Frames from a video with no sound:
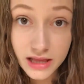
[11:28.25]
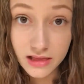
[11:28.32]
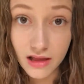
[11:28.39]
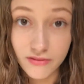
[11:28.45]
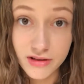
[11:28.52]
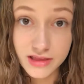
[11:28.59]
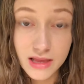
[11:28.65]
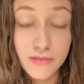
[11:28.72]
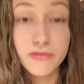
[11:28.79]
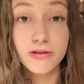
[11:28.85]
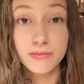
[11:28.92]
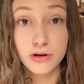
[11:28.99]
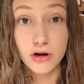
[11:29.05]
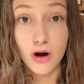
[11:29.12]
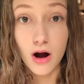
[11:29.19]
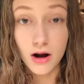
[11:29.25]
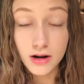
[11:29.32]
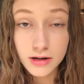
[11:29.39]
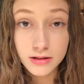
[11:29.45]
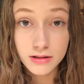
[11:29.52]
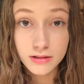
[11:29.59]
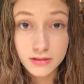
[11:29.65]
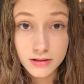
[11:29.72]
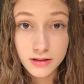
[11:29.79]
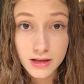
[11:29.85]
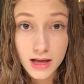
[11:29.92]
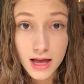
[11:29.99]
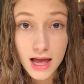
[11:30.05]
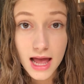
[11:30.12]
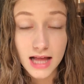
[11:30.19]
loving them from your heart
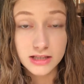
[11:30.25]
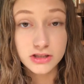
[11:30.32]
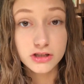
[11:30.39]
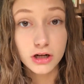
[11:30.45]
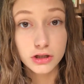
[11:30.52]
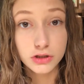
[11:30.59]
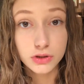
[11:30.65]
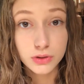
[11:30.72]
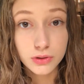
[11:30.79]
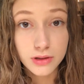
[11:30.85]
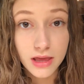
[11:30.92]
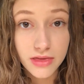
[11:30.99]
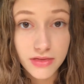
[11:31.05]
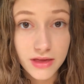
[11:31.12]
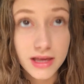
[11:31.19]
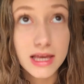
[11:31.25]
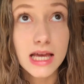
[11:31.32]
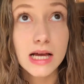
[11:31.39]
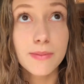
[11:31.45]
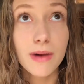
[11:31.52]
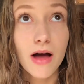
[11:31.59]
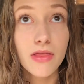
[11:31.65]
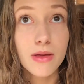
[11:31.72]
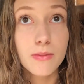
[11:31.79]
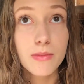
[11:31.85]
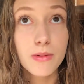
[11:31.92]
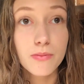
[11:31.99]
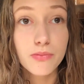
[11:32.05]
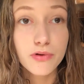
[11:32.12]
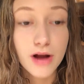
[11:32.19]
and start truly thinking about them
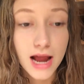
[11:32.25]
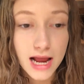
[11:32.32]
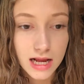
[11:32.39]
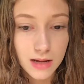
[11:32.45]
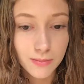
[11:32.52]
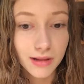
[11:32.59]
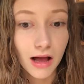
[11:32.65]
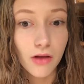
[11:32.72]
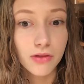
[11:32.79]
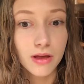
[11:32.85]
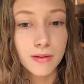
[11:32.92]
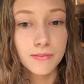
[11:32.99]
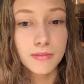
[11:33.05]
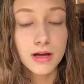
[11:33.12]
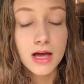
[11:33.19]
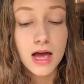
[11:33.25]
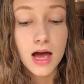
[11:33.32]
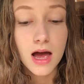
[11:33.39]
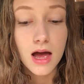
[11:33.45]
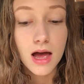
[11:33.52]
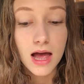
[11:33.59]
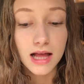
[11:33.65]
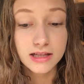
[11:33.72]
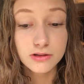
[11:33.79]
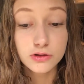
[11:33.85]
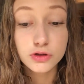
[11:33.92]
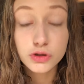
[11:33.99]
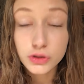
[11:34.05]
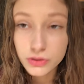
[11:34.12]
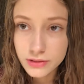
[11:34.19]
and praying about them and
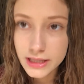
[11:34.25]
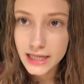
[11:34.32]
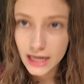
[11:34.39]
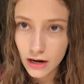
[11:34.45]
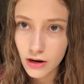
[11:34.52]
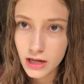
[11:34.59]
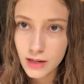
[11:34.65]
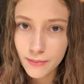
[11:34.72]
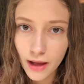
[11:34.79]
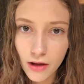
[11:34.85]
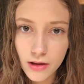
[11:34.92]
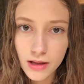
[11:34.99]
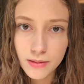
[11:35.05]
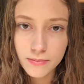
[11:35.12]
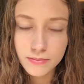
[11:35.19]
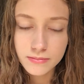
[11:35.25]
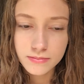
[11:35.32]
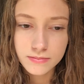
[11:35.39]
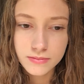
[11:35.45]
truly caring about him,